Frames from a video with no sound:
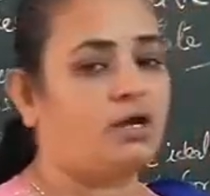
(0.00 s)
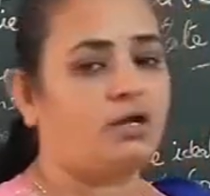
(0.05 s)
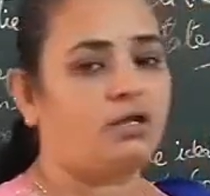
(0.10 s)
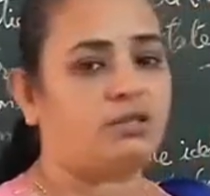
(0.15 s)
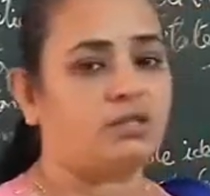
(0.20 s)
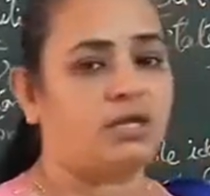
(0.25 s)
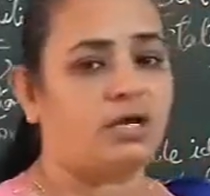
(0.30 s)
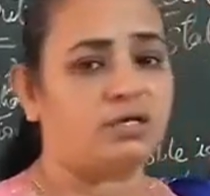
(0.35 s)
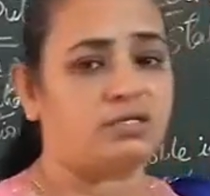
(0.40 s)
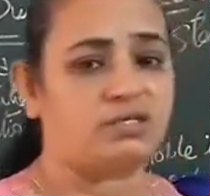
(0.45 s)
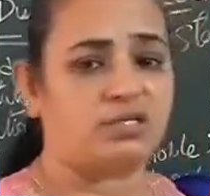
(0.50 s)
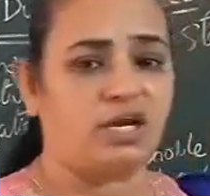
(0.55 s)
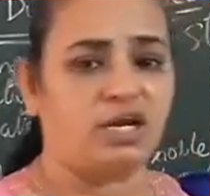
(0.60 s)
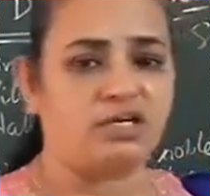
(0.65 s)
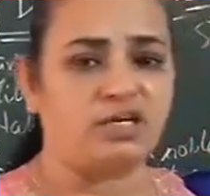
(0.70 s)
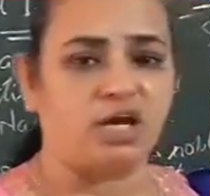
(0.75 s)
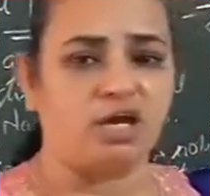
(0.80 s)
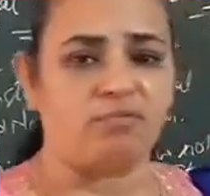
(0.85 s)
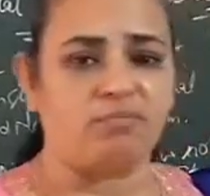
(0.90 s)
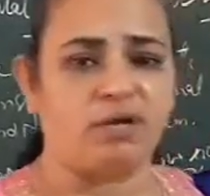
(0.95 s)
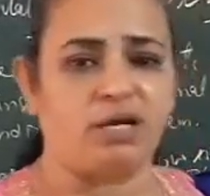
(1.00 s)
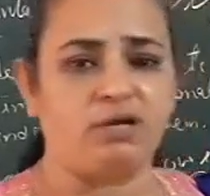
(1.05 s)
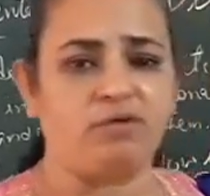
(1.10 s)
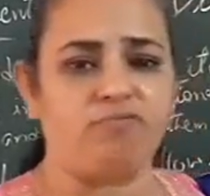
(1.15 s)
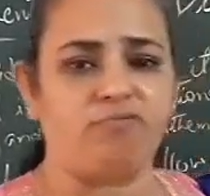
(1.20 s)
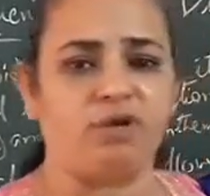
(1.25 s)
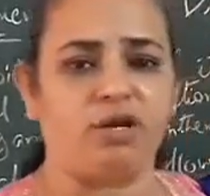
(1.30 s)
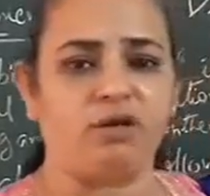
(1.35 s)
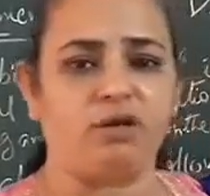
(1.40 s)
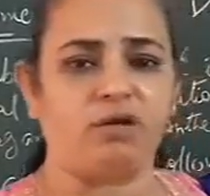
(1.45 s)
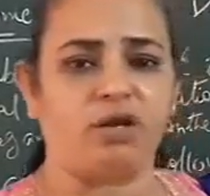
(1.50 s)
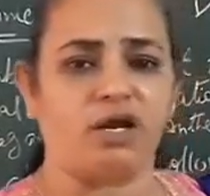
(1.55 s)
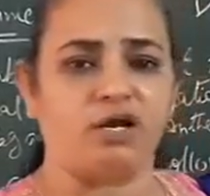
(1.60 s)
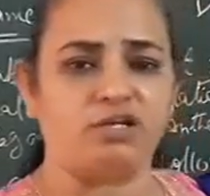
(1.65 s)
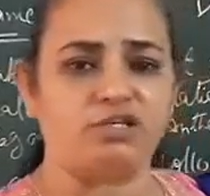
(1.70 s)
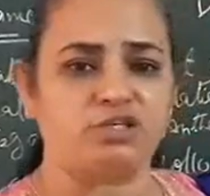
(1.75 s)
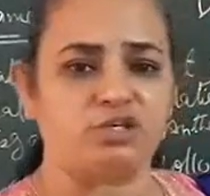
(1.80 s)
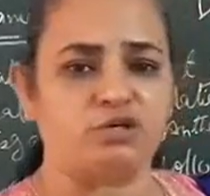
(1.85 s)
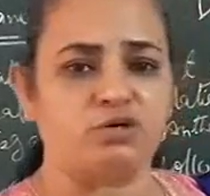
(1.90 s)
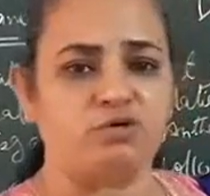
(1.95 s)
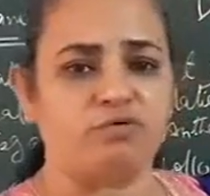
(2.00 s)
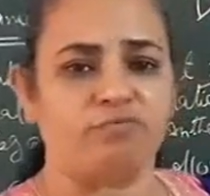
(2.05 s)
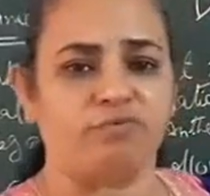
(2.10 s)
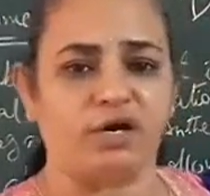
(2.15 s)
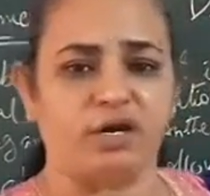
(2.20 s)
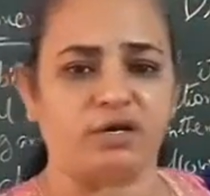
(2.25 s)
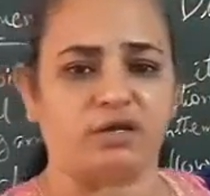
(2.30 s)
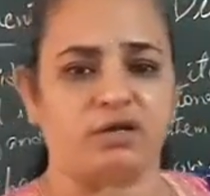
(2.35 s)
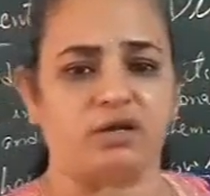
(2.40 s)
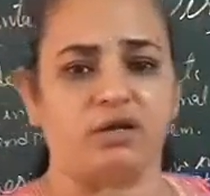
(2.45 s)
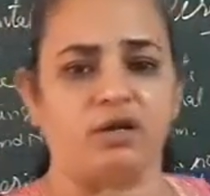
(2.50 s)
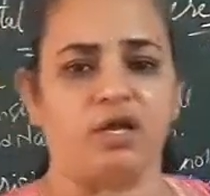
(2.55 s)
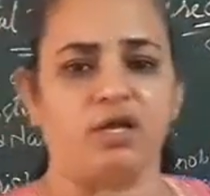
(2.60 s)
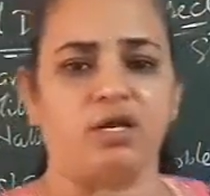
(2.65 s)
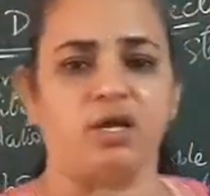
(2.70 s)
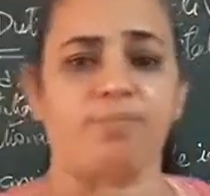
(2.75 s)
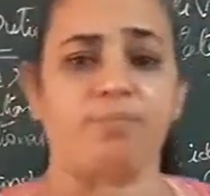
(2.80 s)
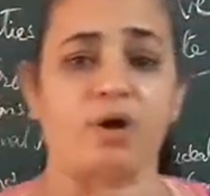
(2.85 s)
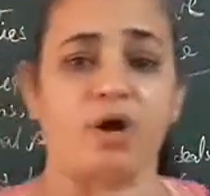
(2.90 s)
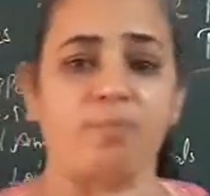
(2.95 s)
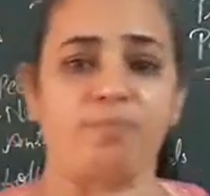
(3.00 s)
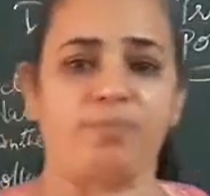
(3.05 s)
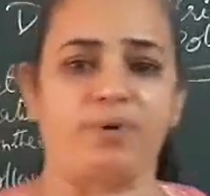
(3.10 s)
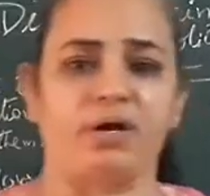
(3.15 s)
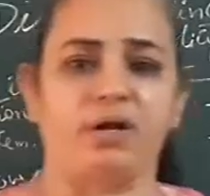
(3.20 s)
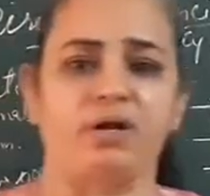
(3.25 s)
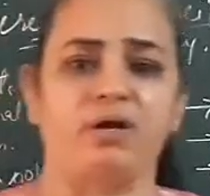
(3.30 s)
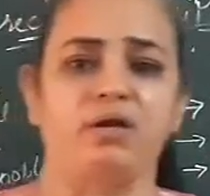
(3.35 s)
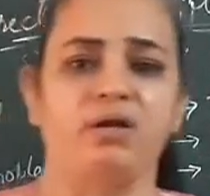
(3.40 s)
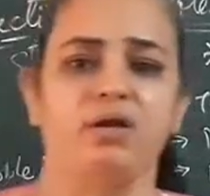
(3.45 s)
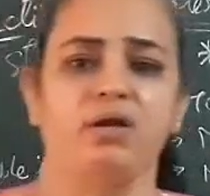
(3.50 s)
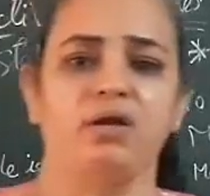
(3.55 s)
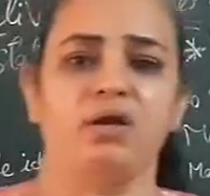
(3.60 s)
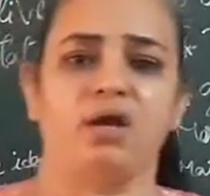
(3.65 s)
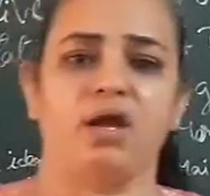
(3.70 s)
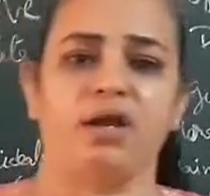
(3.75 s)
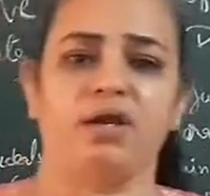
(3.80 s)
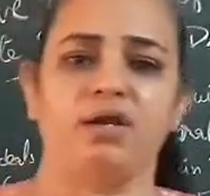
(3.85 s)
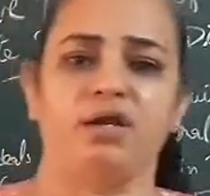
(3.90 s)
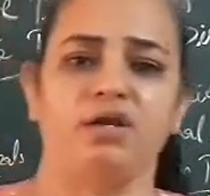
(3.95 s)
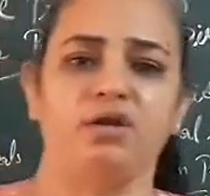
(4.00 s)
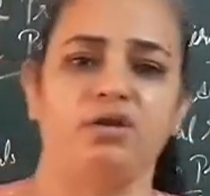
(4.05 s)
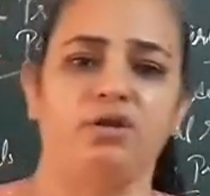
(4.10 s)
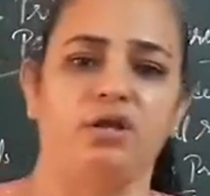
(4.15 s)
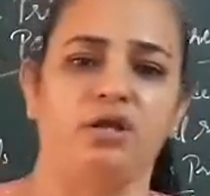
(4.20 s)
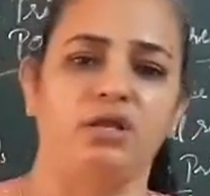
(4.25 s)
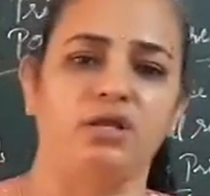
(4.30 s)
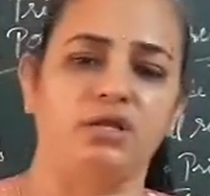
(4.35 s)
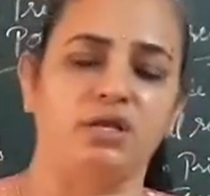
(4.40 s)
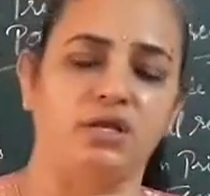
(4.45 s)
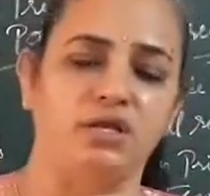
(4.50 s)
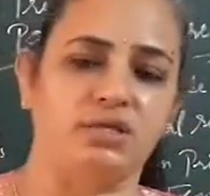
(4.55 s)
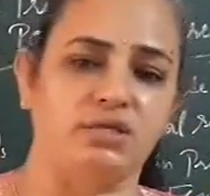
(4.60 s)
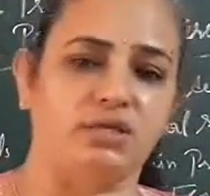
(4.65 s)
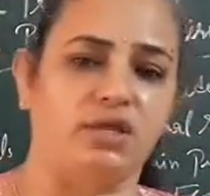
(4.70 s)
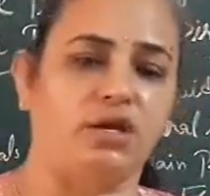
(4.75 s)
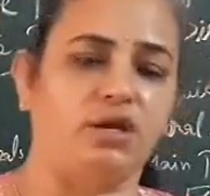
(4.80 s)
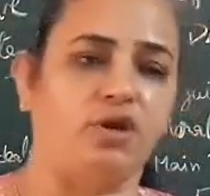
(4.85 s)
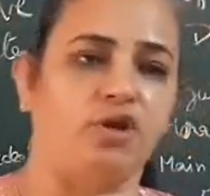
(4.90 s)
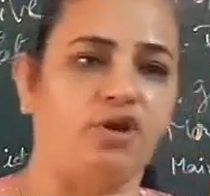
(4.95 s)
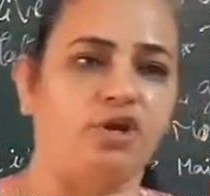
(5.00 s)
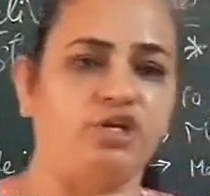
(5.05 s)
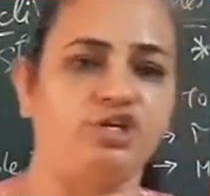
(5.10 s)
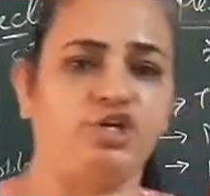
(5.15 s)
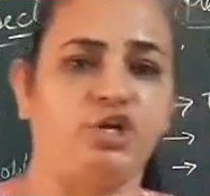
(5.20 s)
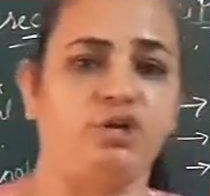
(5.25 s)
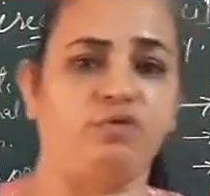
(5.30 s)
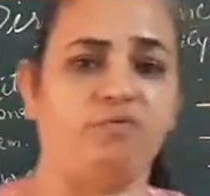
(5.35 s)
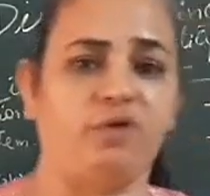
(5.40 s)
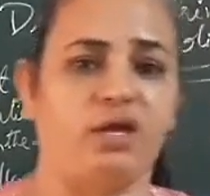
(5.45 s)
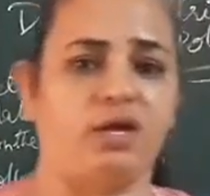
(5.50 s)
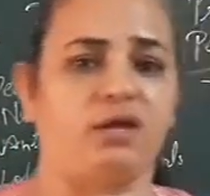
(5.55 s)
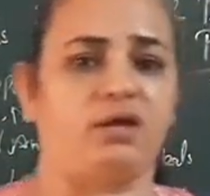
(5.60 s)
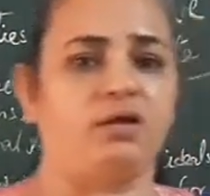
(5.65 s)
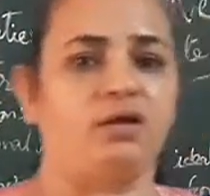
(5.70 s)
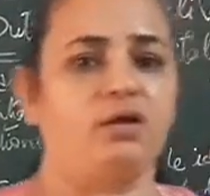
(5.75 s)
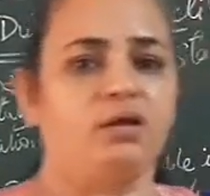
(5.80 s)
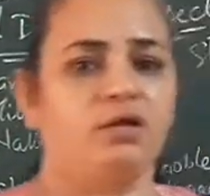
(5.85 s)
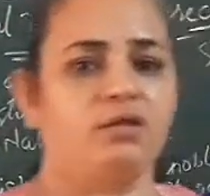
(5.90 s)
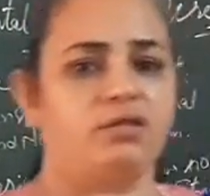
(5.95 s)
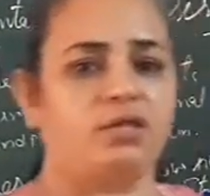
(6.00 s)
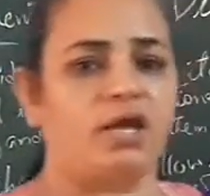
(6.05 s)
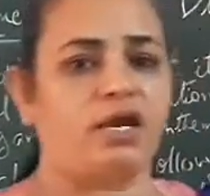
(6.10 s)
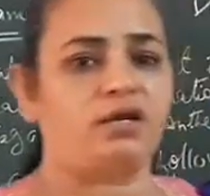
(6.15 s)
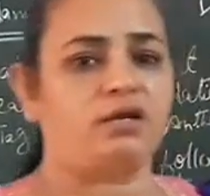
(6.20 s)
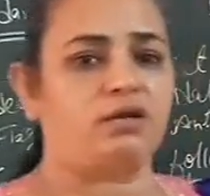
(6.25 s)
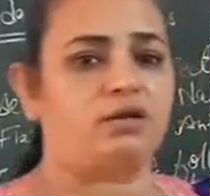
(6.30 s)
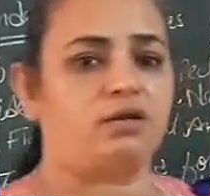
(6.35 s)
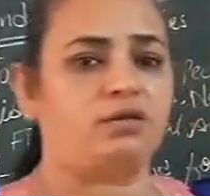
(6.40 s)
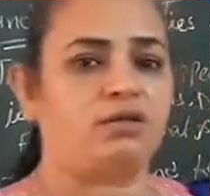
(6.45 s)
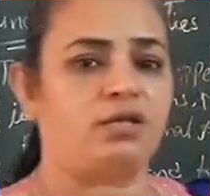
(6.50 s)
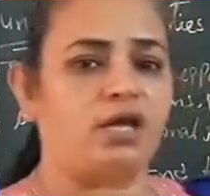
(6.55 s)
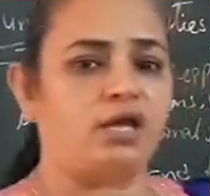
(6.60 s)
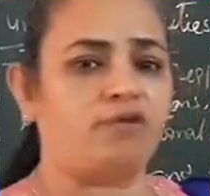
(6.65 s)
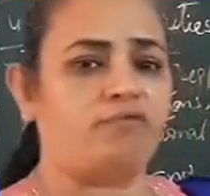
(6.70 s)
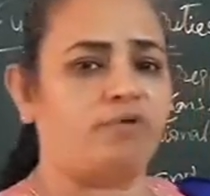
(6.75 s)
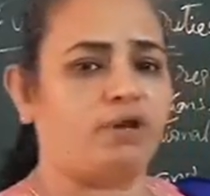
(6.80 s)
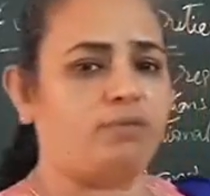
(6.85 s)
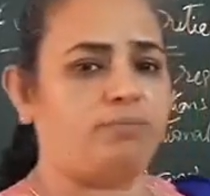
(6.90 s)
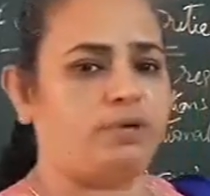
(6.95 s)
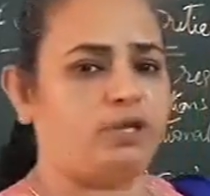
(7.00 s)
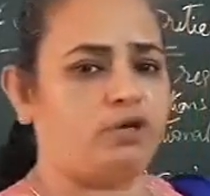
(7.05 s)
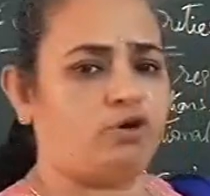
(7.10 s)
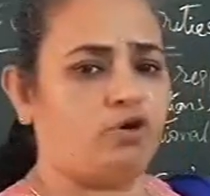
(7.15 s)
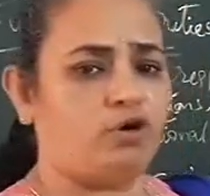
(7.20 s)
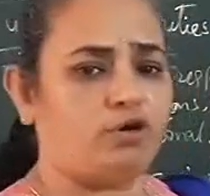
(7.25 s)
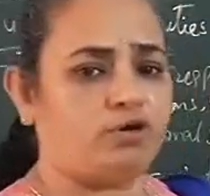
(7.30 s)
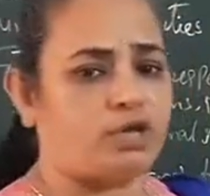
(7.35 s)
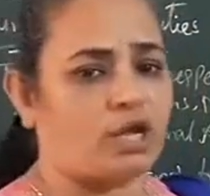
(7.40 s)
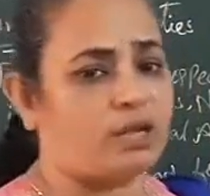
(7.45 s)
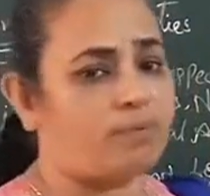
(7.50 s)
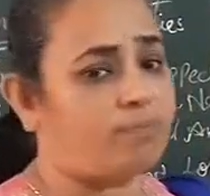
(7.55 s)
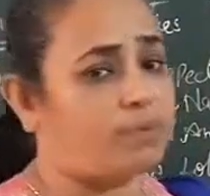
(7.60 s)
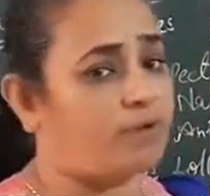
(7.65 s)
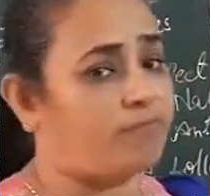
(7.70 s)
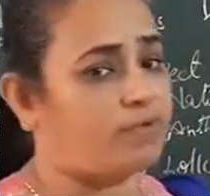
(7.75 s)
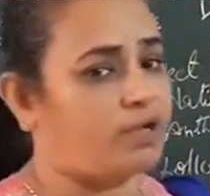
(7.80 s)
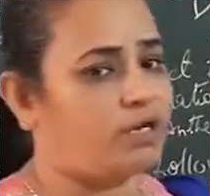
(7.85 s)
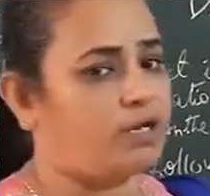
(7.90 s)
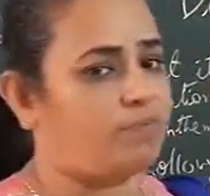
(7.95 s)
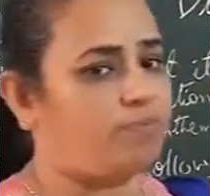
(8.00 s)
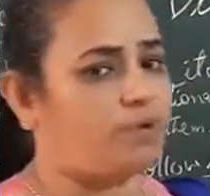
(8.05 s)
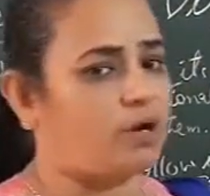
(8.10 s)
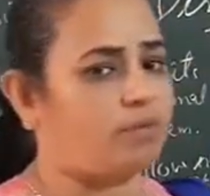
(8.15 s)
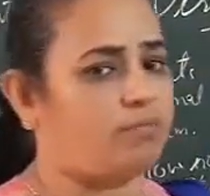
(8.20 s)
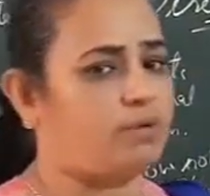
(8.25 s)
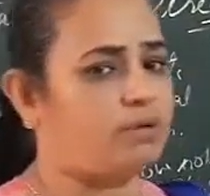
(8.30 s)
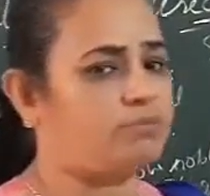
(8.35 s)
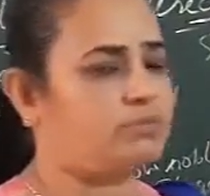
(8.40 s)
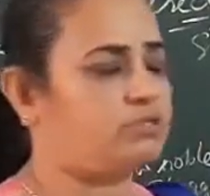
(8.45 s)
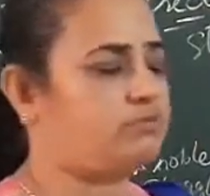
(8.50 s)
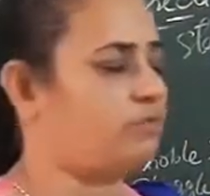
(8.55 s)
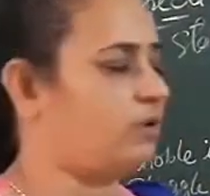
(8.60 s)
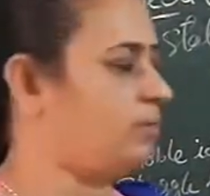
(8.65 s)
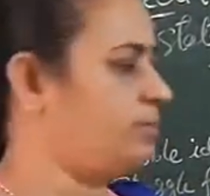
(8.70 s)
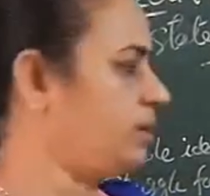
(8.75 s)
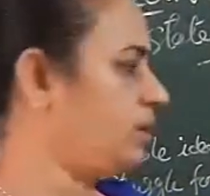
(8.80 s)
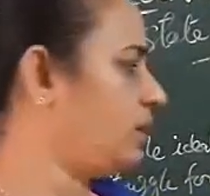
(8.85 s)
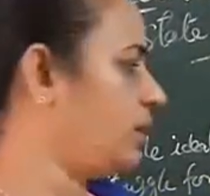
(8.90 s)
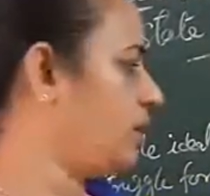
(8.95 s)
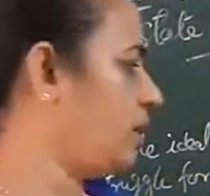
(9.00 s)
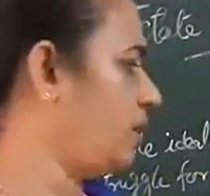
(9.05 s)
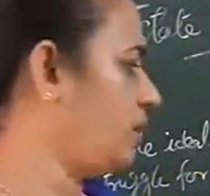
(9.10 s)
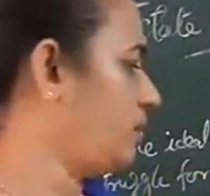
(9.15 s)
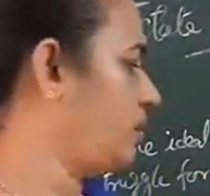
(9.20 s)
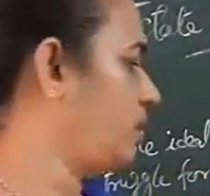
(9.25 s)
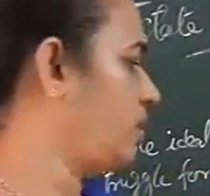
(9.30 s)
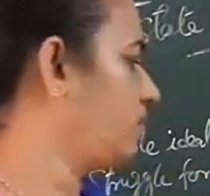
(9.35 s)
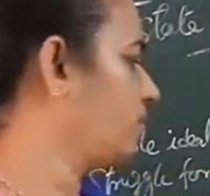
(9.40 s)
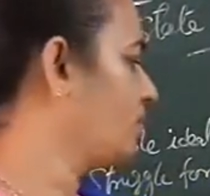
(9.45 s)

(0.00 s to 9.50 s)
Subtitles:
the state government will also work in a proper and in nourishing way, that there will be no type of any problems will be created.